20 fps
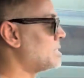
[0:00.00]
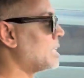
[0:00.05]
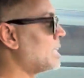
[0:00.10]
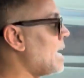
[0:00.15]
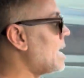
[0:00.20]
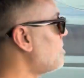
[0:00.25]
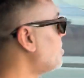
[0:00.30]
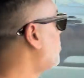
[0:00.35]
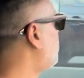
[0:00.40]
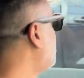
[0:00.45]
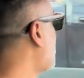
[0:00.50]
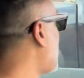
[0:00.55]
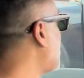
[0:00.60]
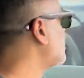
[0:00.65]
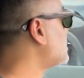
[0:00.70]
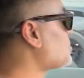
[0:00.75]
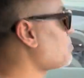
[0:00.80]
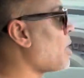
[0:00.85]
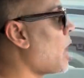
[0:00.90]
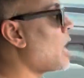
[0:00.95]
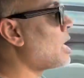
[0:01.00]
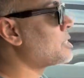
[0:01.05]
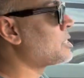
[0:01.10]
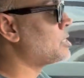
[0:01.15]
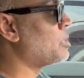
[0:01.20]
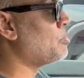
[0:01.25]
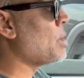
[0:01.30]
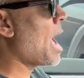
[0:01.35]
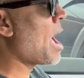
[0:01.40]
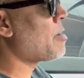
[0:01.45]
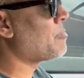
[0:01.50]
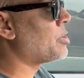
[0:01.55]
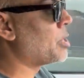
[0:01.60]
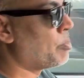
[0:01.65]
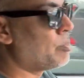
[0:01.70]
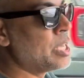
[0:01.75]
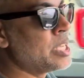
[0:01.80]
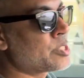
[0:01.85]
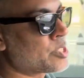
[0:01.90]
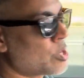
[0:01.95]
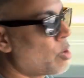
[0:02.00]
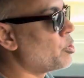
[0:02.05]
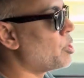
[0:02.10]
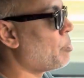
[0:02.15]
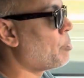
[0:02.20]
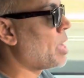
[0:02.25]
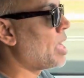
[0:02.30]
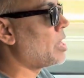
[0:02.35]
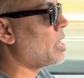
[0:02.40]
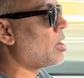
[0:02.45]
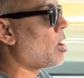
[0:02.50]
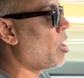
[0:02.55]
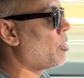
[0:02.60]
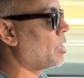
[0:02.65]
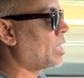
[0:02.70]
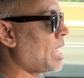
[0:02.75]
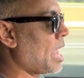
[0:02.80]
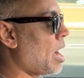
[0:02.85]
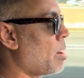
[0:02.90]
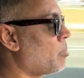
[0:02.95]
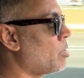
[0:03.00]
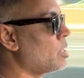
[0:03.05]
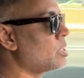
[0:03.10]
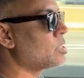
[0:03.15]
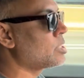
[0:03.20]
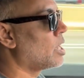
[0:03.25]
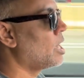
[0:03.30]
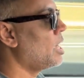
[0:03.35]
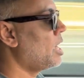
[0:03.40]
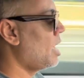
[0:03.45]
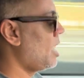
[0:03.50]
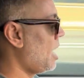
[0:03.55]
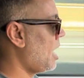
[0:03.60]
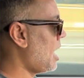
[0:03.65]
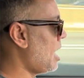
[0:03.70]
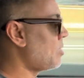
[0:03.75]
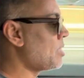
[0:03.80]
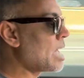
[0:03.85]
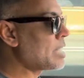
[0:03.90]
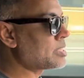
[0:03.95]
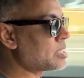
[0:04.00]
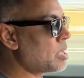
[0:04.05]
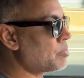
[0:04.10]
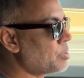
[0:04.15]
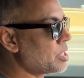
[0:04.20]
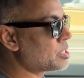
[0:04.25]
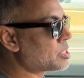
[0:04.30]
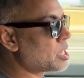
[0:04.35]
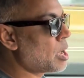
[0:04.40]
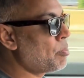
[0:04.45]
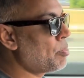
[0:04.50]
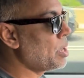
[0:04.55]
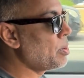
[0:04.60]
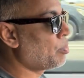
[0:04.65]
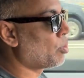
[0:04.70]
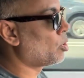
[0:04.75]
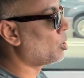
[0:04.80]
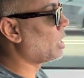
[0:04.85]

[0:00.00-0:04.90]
again, the blind spots and having to be so dependent on the cameras. And that's something some people